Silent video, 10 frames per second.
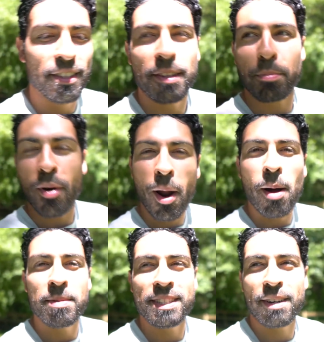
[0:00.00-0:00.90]
The
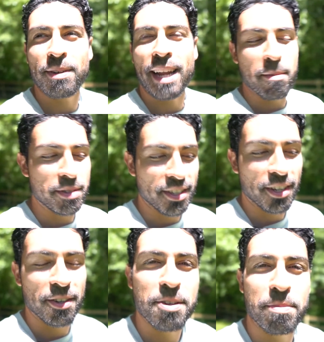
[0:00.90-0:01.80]
problem is that when
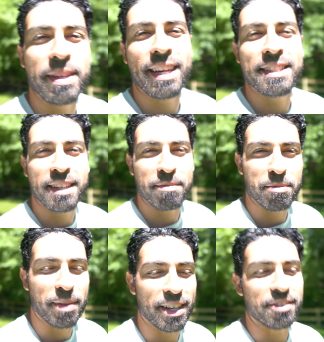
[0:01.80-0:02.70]
Amazon or UPS comes by to